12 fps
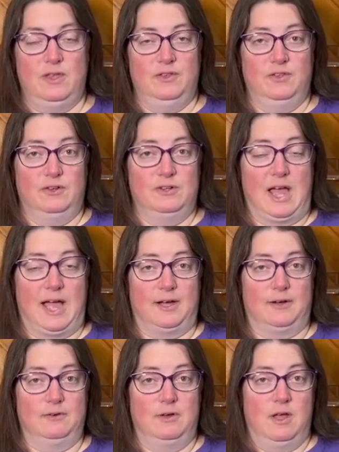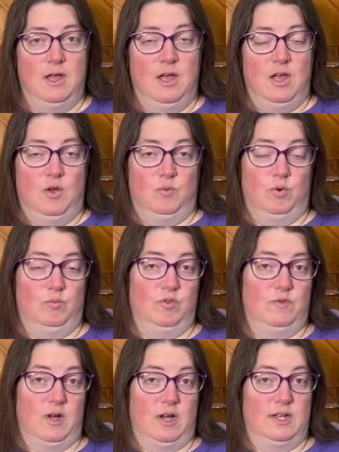So now we'll
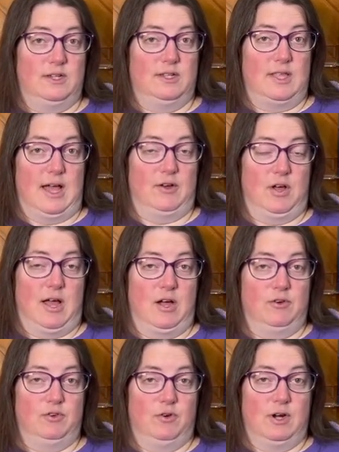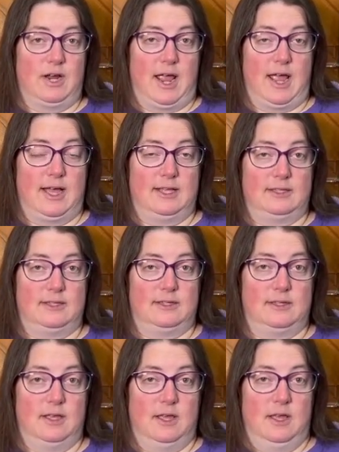move on to the outdoor
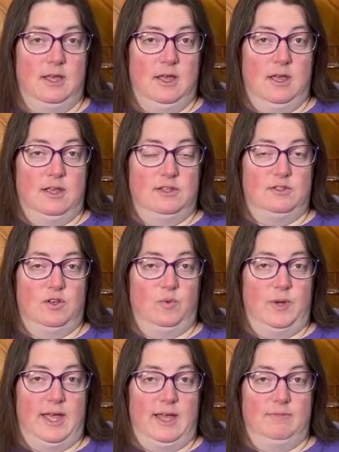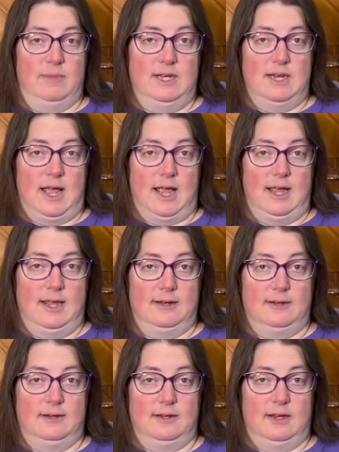cats. So we had Midnight,
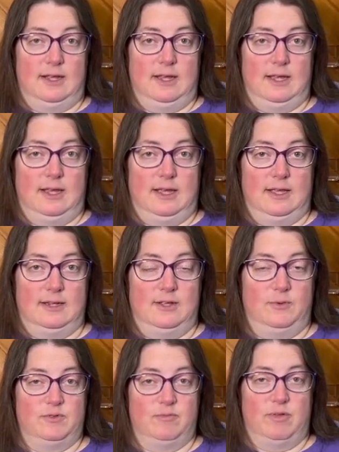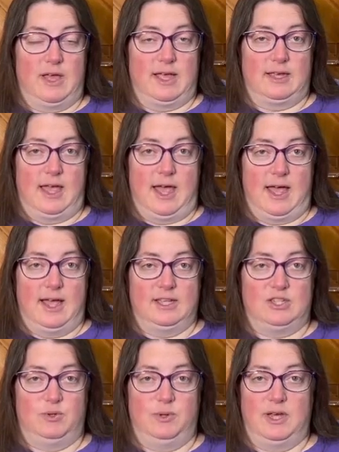and he black cat,
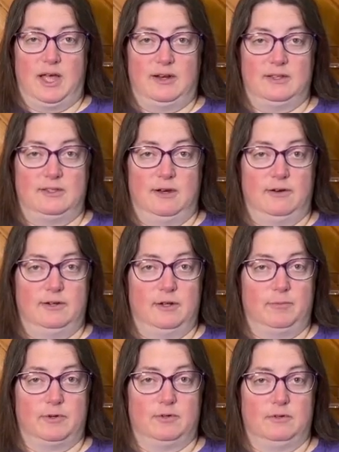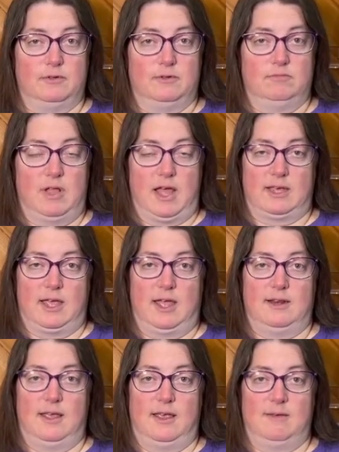so he got a stereotypical black
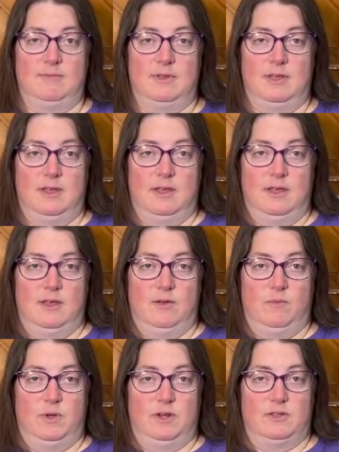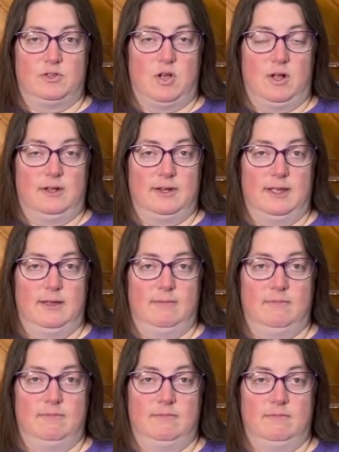cat name. We just called
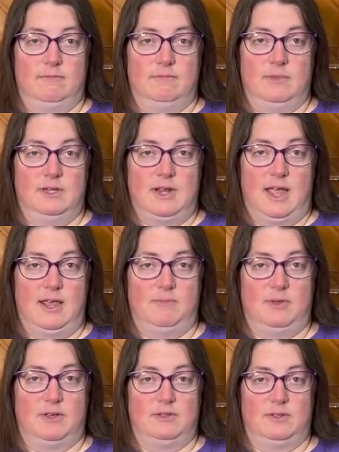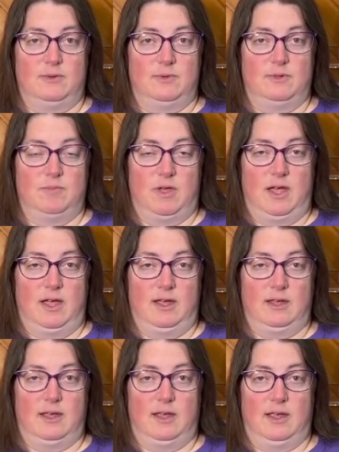him Midnight because he was
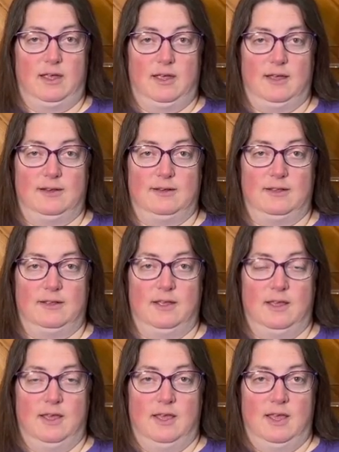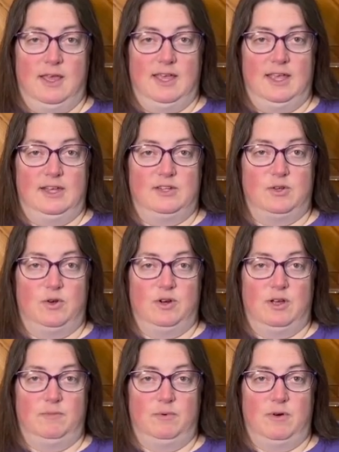black, and he showed
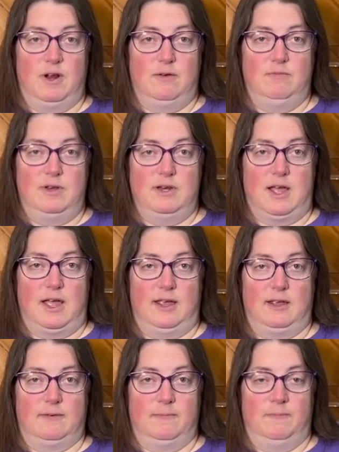up around midnight.